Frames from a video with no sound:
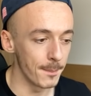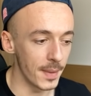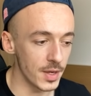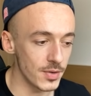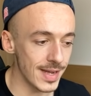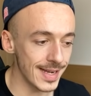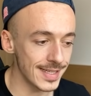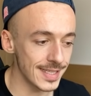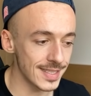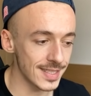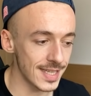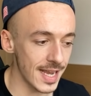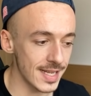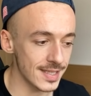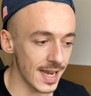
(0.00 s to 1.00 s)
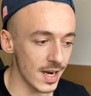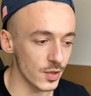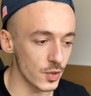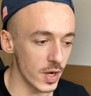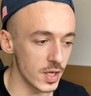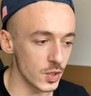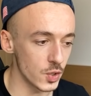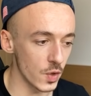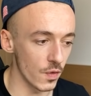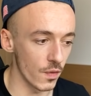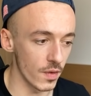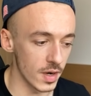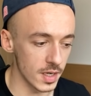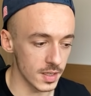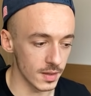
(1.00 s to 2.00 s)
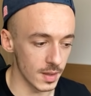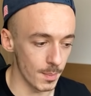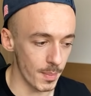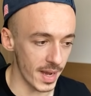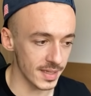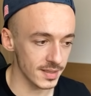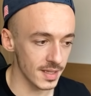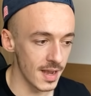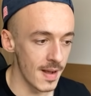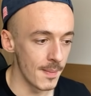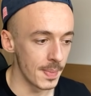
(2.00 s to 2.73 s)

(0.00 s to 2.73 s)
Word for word: but United States are going to convert the best.